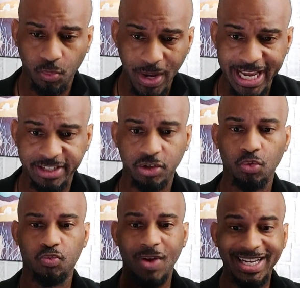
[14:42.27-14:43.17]
ways
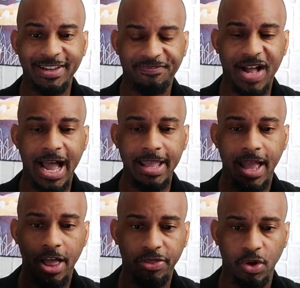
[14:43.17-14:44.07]
to rectify
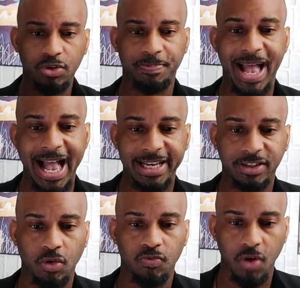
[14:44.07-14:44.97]
those
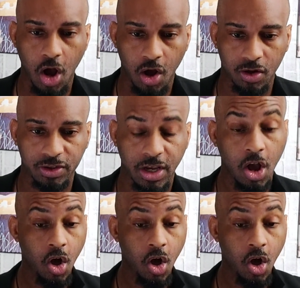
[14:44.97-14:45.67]
past wrongs.